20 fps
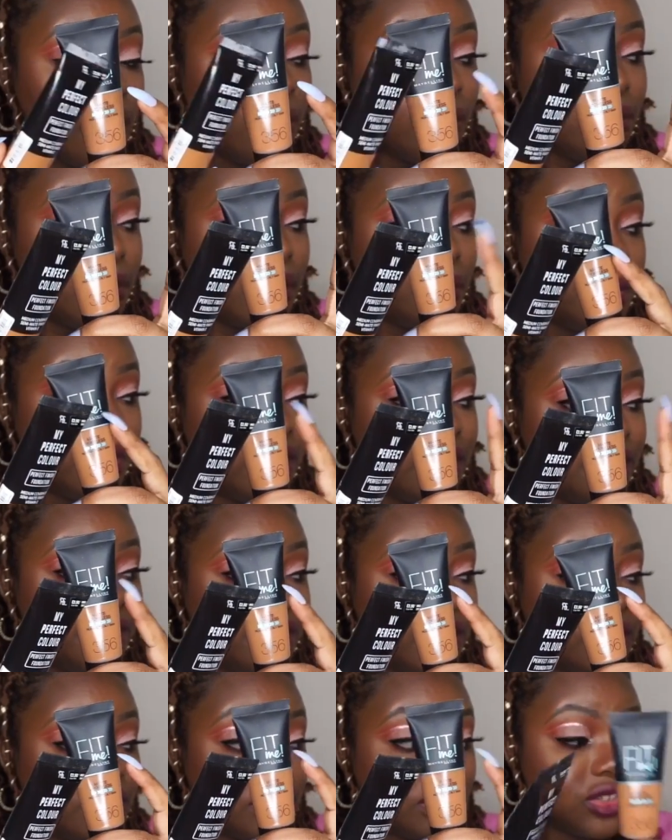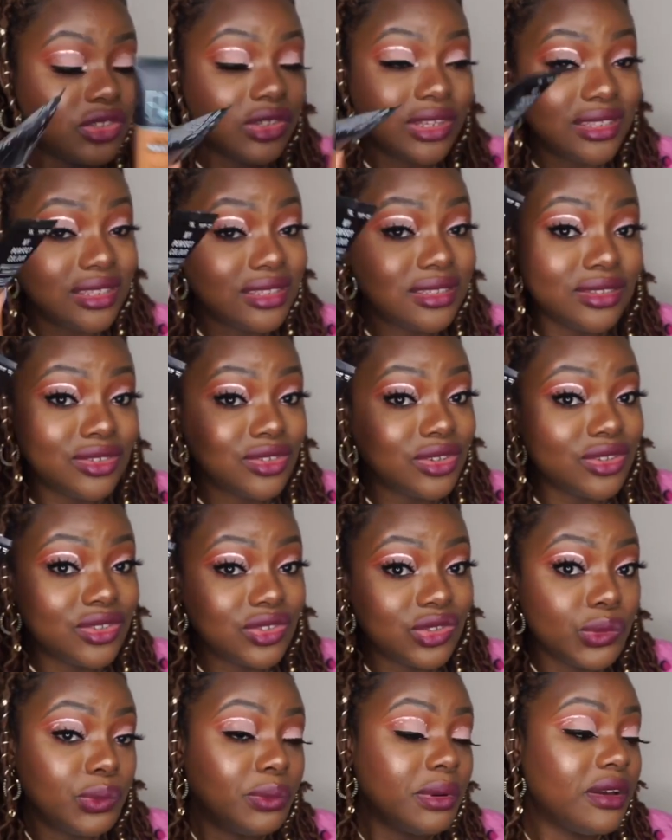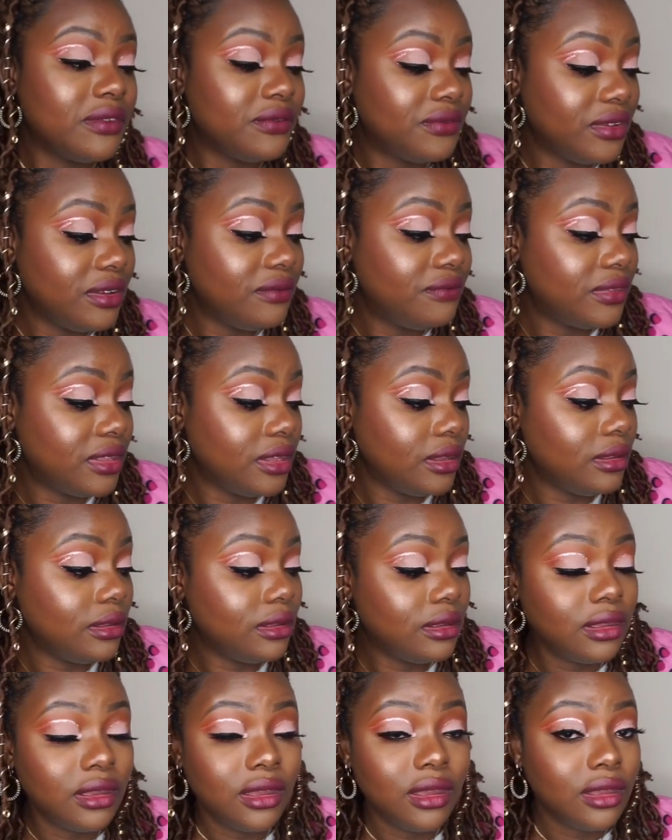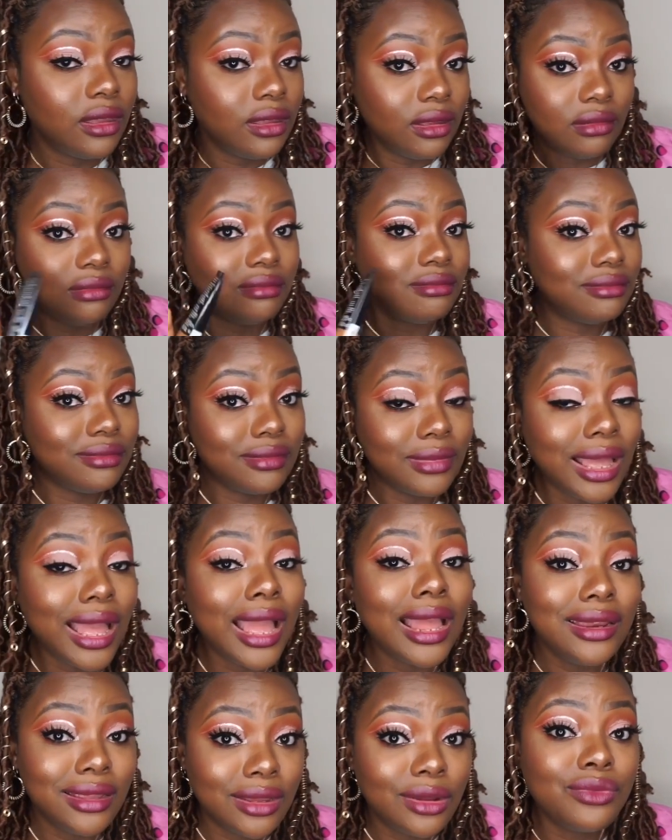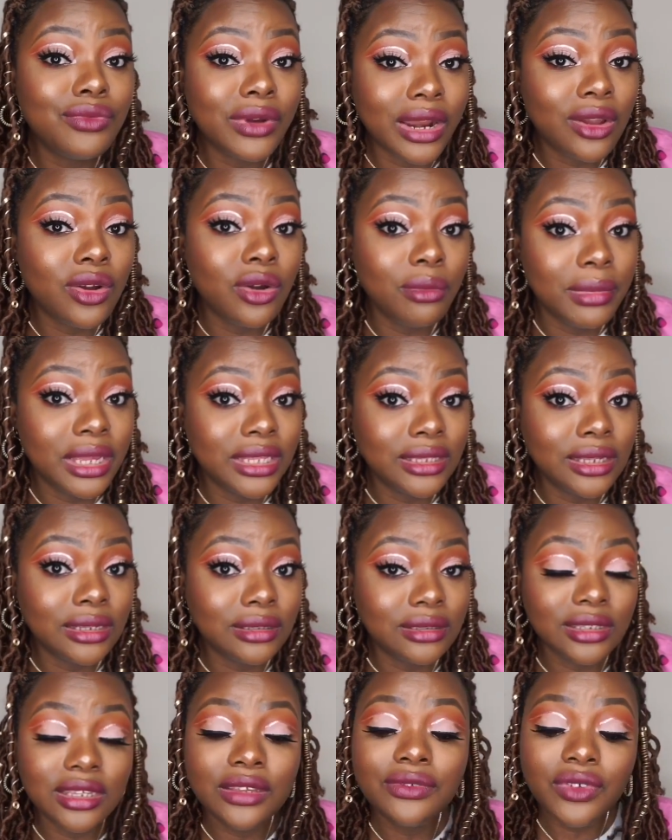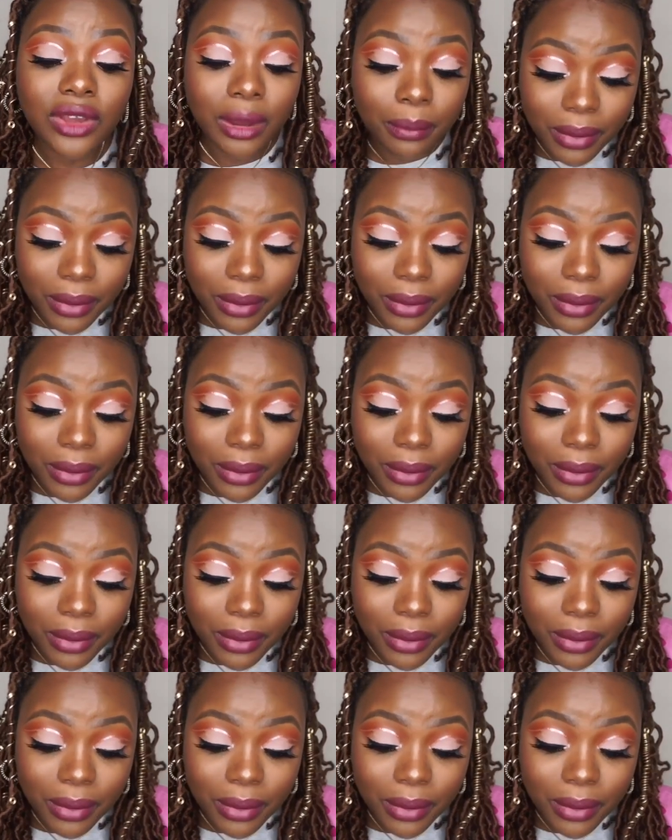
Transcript: Maybelline Foundation. This is just £2.50. Highly recommended. If you are